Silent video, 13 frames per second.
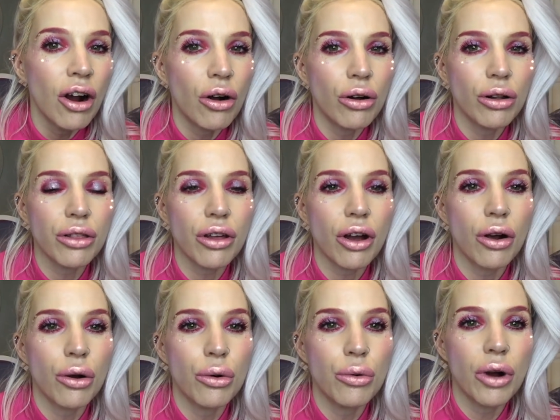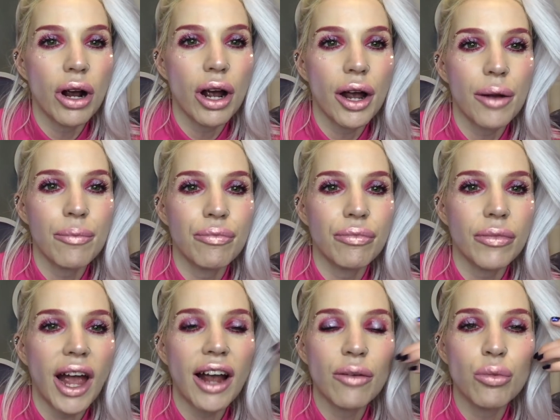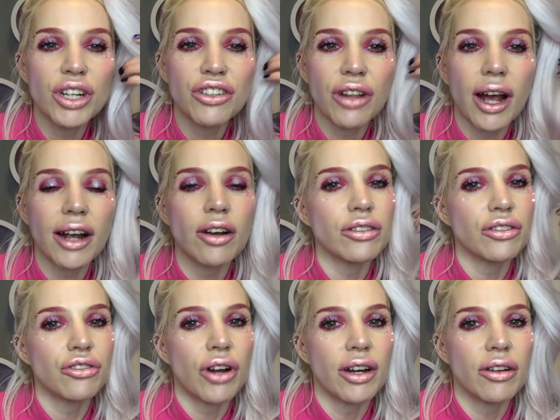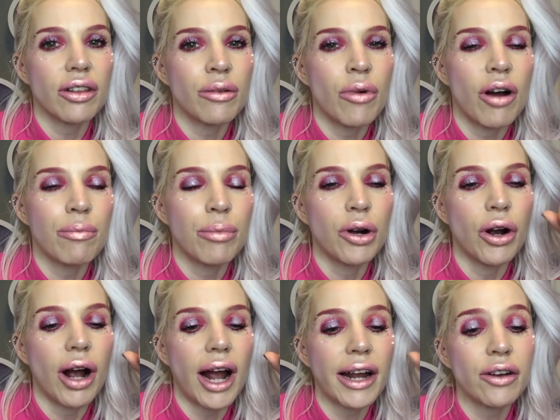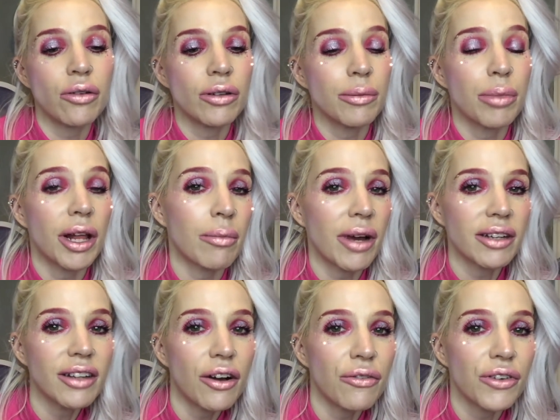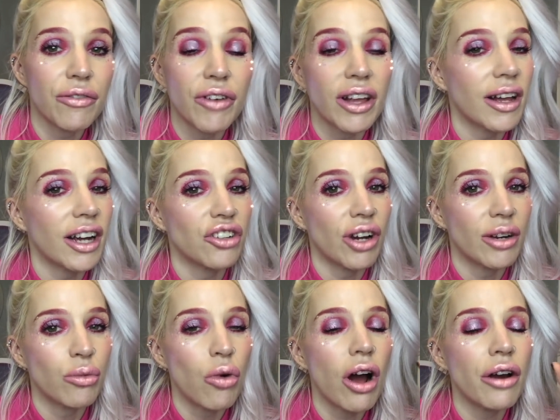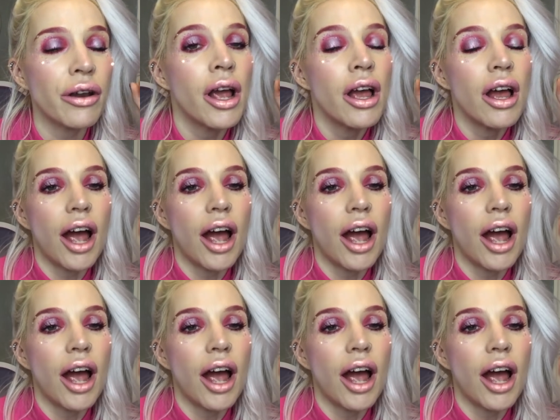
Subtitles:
although I wish that I got to try another one, but I can only blame myself for the fact that I tried one.